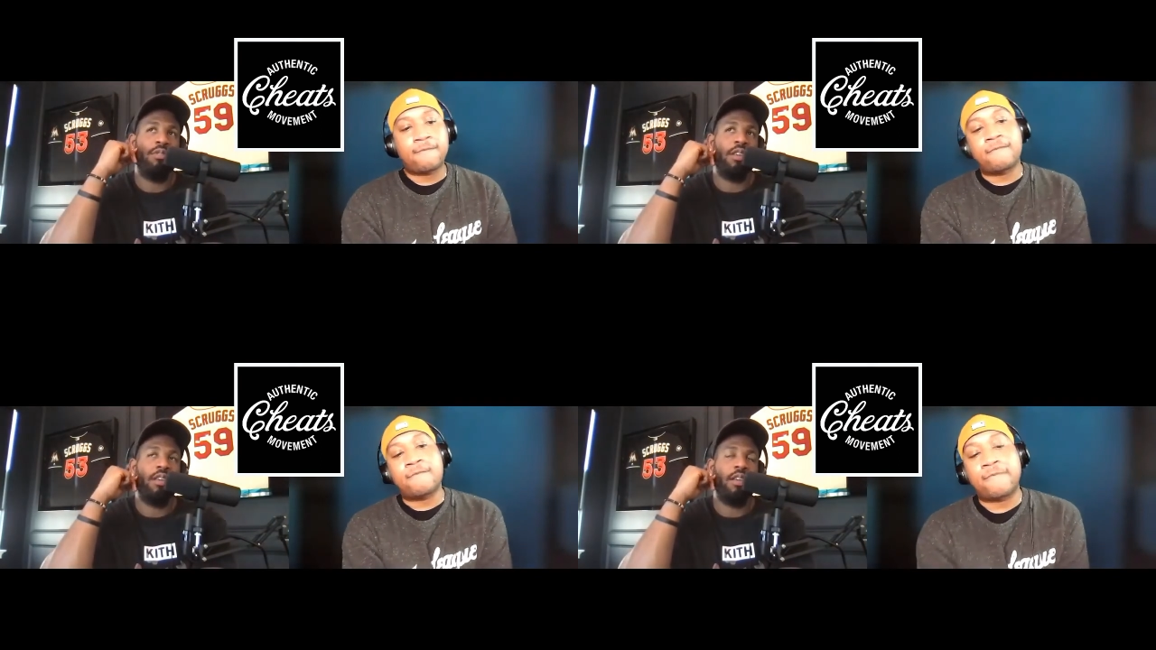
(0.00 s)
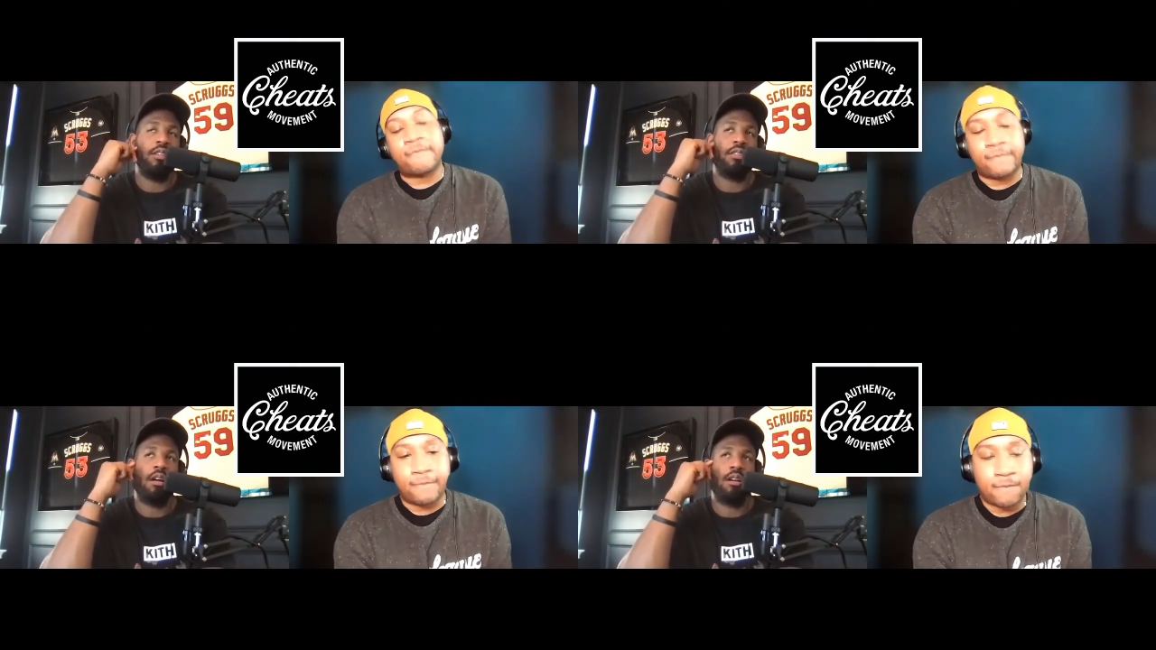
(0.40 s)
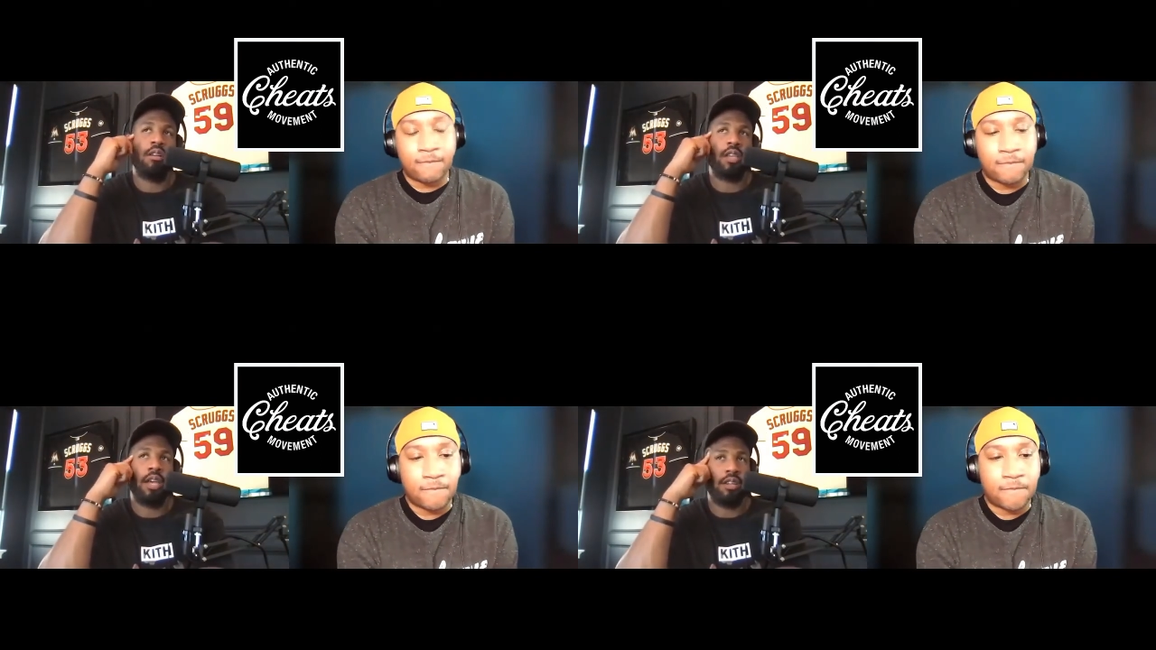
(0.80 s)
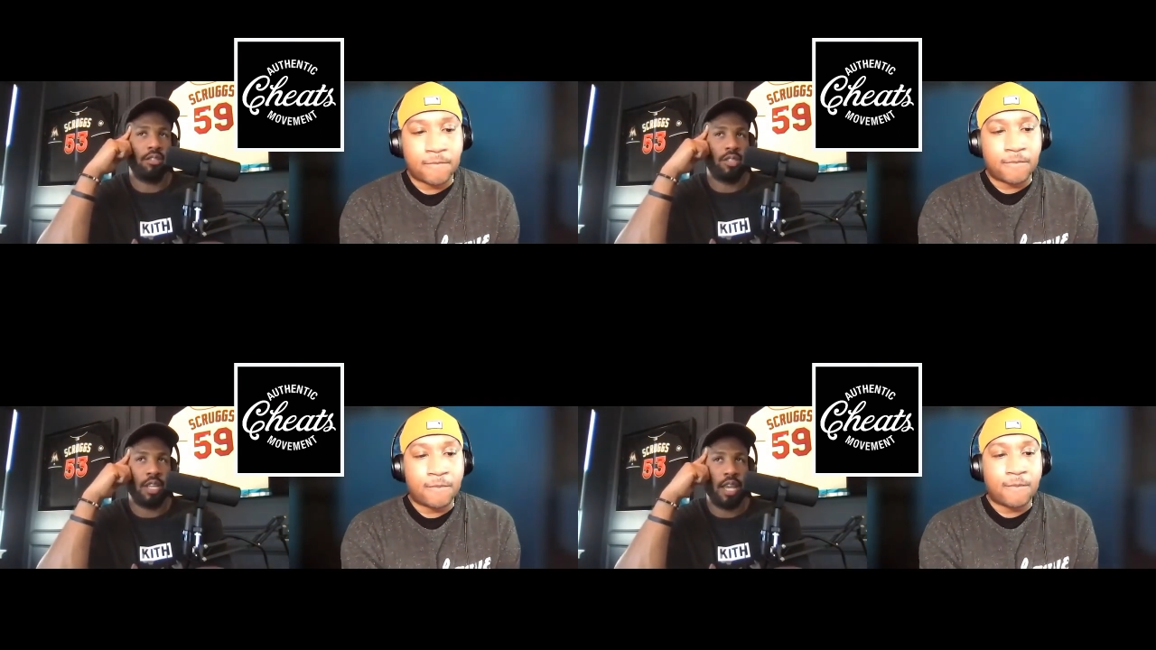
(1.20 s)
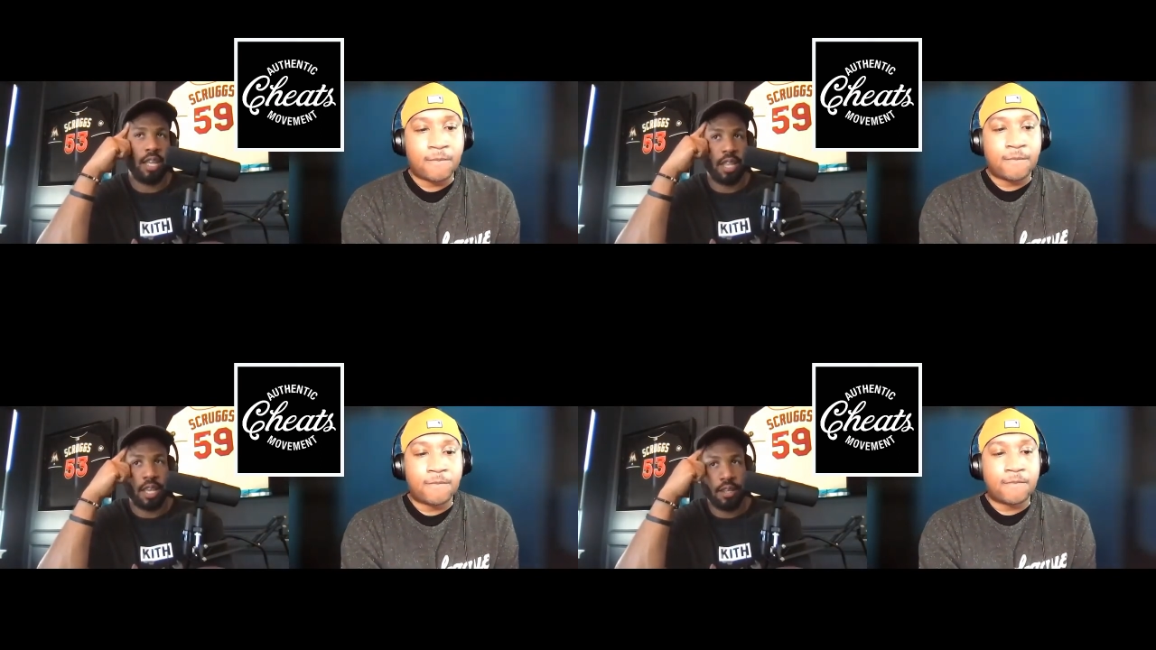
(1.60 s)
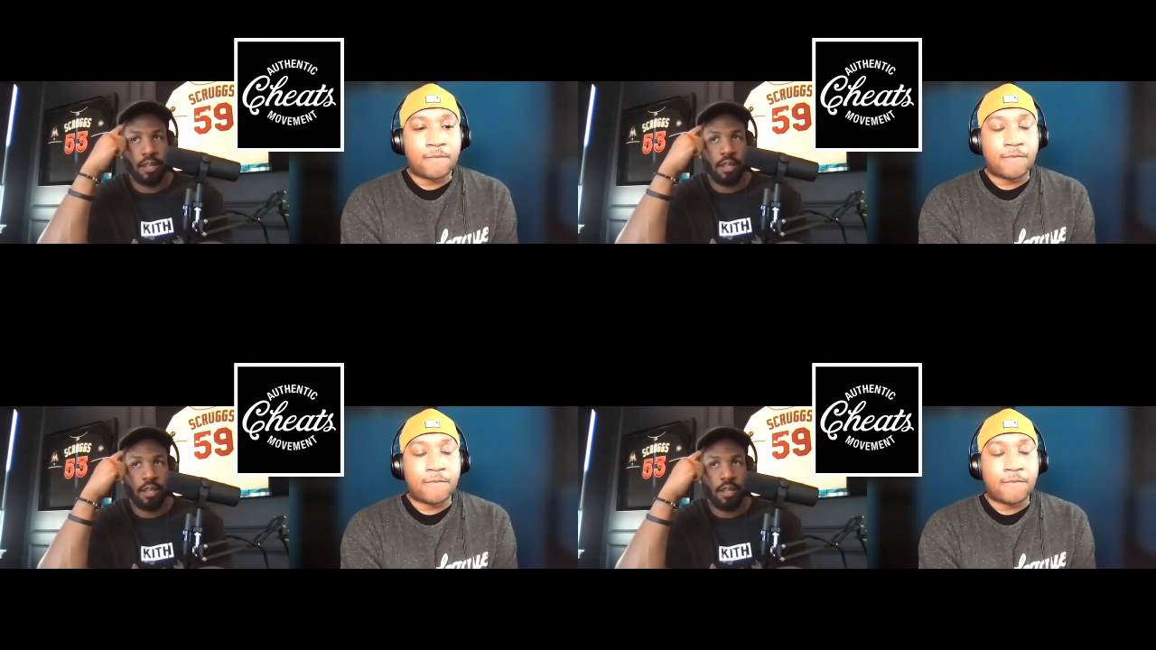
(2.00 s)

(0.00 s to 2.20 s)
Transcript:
Speaker 1: it, as long as I understand that,